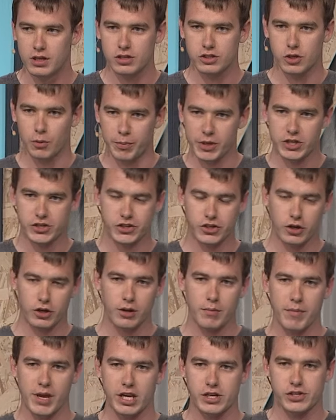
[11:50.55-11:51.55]
So be sure
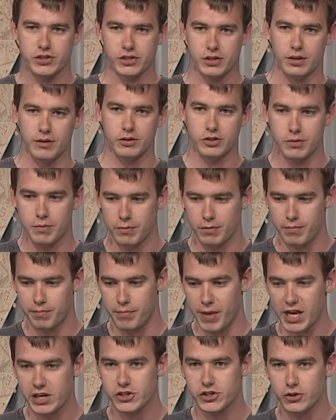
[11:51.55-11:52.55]
to
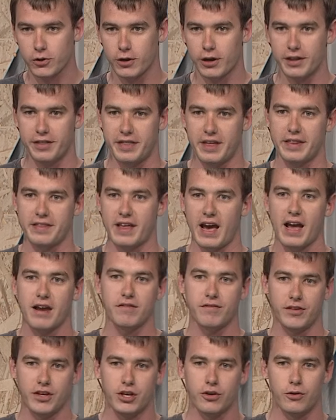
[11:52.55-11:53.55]
make sure that
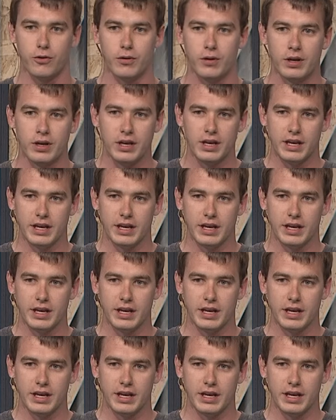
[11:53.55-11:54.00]
that view